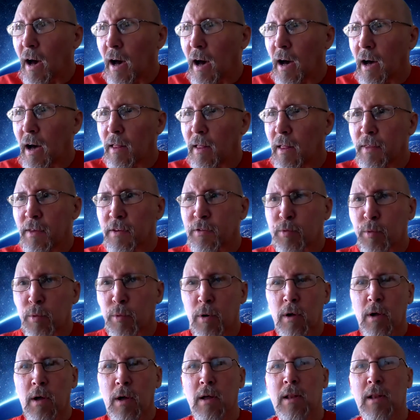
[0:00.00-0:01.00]
uh, this
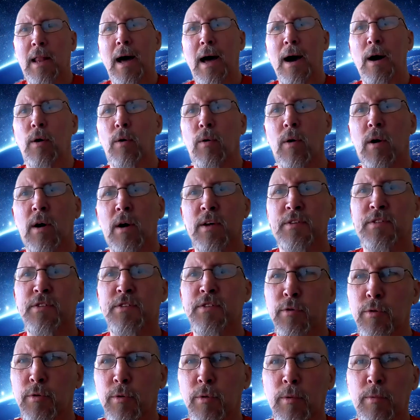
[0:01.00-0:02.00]
will allow
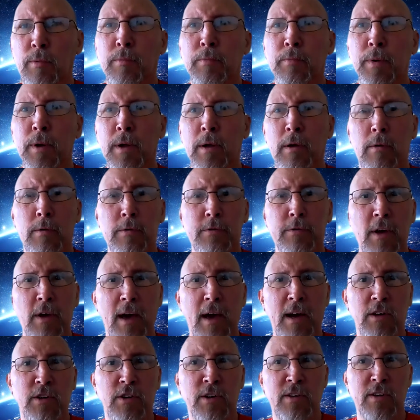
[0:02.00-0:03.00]
us to be able
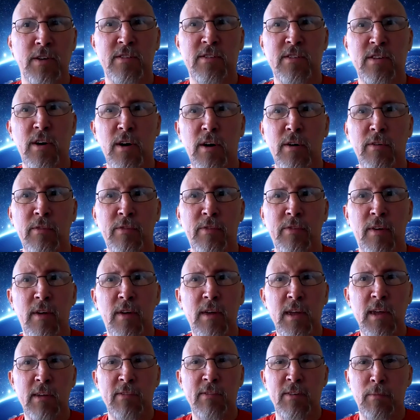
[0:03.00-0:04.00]
to actually serve
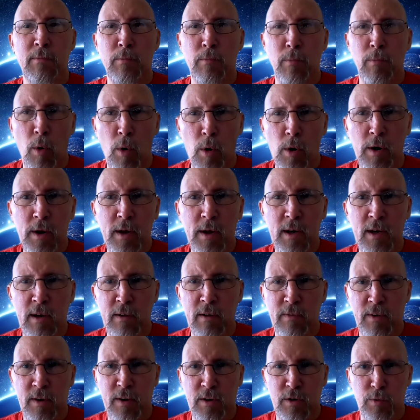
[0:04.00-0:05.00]
even more
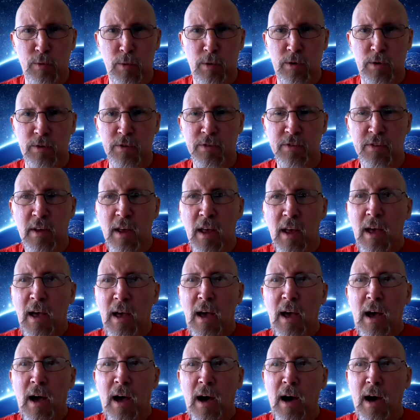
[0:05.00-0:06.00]
individuals
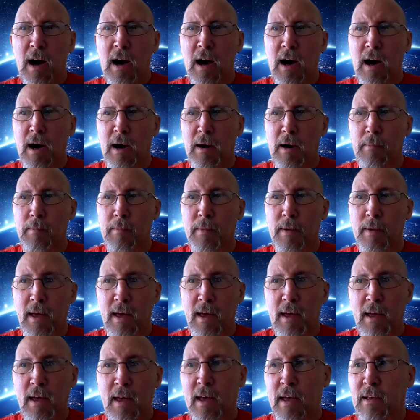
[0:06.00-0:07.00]
um,
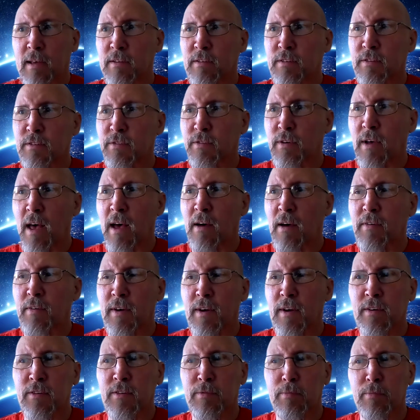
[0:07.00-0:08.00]
as
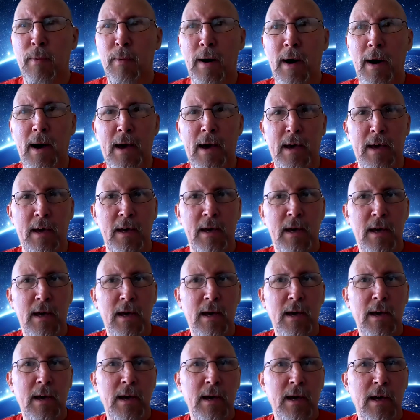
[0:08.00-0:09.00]
evidenced by
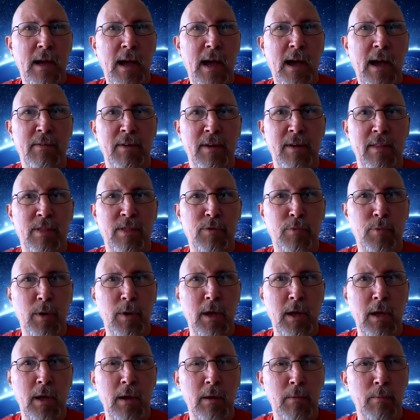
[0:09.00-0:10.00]
having
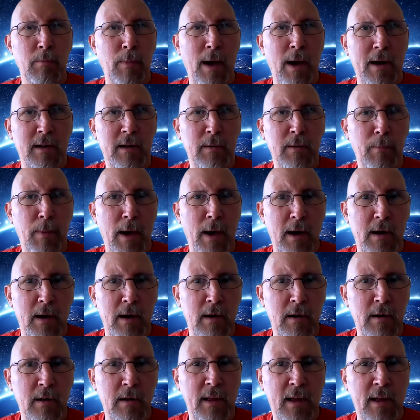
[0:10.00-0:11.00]
three
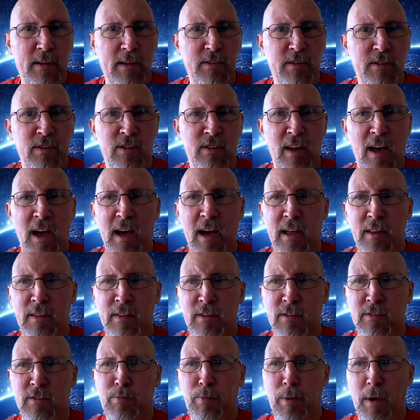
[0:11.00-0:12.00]
back-to-back -back classes
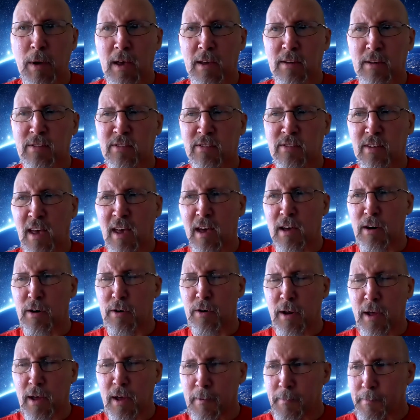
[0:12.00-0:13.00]
on this past
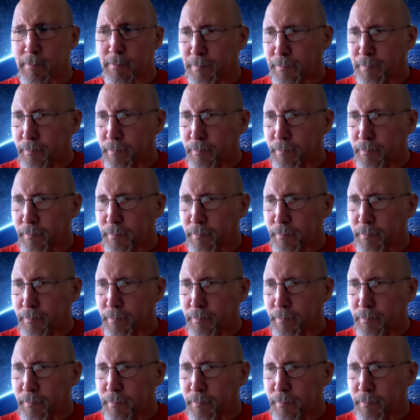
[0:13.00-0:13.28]
Saturday.